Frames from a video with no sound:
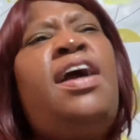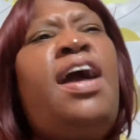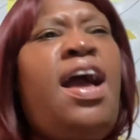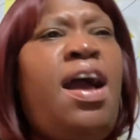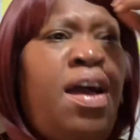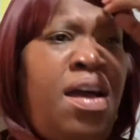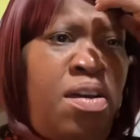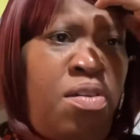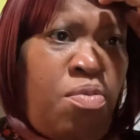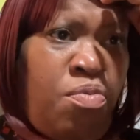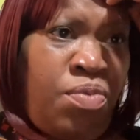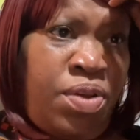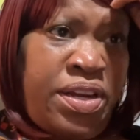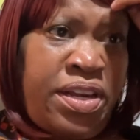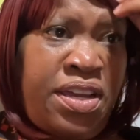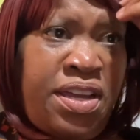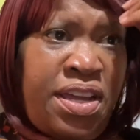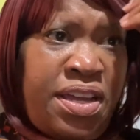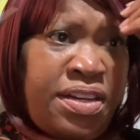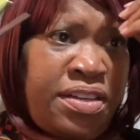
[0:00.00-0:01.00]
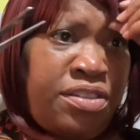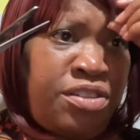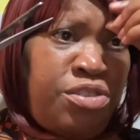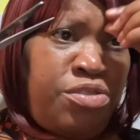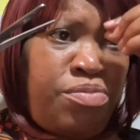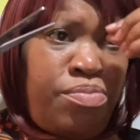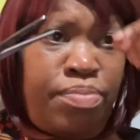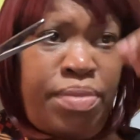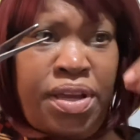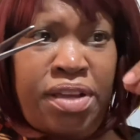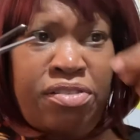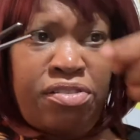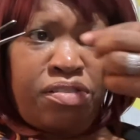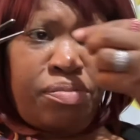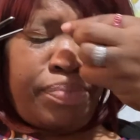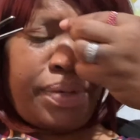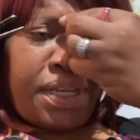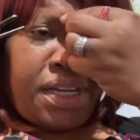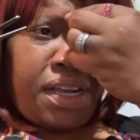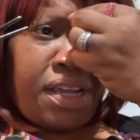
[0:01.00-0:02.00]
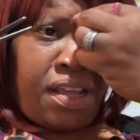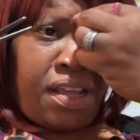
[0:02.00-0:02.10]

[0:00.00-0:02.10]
I don't want to cut it too much, but